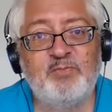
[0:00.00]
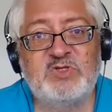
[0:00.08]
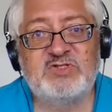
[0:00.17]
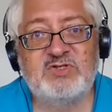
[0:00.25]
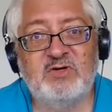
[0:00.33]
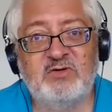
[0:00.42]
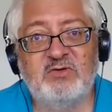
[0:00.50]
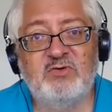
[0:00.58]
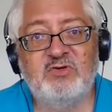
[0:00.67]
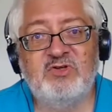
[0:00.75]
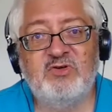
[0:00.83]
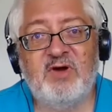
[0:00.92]
So
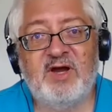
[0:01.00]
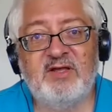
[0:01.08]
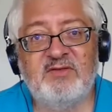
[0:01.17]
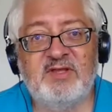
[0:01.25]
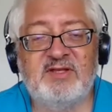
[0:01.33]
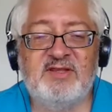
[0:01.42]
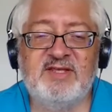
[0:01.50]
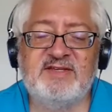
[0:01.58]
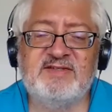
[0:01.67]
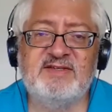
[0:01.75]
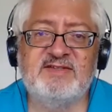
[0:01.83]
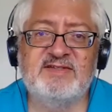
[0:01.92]
could you argue that
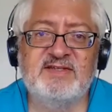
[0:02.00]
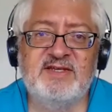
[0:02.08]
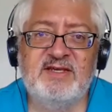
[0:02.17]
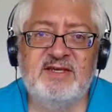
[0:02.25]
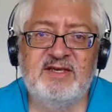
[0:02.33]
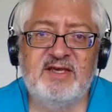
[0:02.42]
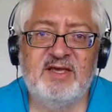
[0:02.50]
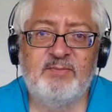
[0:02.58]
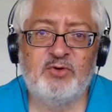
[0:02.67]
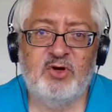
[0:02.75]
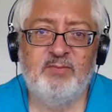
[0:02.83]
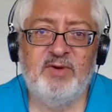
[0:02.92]
this is a
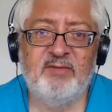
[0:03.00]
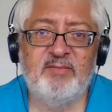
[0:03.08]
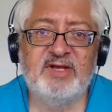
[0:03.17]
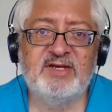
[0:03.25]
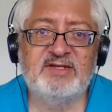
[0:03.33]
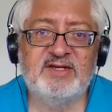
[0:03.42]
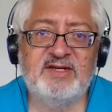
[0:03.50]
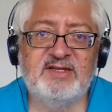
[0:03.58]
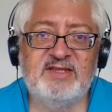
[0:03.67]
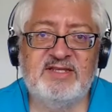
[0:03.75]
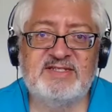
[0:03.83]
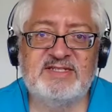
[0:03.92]
problem and, and
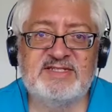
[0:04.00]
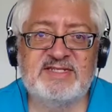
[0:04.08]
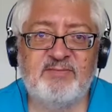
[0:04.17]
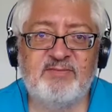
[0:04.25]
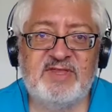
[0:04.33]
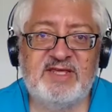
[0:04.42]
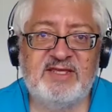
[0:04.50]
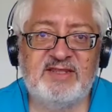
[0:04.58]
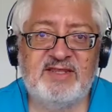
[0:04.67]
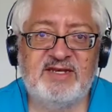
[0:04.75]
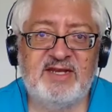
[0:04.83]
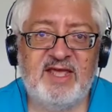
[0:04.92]
this is something
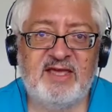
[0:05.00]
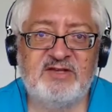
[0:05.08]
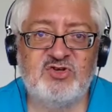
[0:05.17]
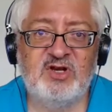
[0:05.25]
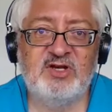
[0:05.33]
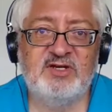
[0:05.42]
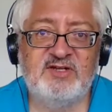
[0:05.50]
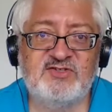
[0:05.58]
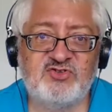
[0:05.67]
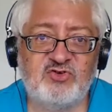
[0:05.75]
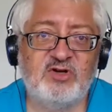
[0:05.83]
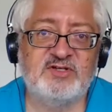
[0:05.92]
that actually
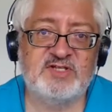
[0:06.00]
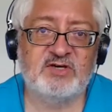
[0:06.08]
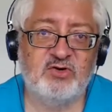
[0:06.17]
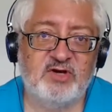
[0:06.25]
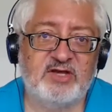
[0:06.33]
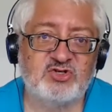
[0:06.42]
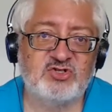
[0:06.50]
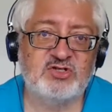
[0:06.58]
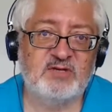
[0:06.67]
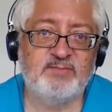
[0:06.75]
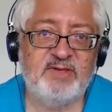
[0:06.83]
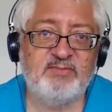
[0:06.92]
destroys the connection
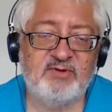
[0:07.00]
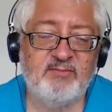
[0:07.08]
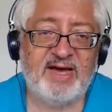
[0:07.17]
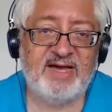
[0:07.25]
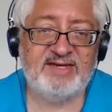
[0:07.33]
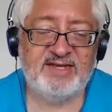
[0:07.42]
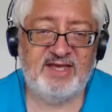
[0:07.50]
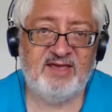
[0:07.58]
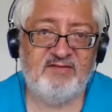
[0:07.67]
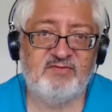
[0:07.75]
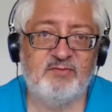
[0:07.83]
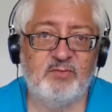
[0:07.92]
that people might
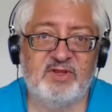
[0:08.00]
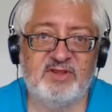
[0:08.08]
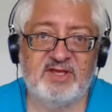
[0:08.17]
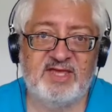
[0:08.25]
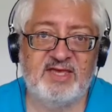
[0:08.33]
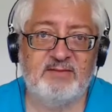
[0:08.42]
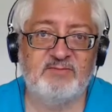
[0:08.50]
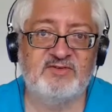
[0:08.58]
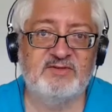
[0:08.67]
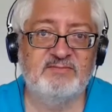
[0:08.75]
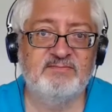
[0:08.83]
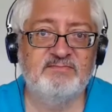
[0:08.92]
have with the games?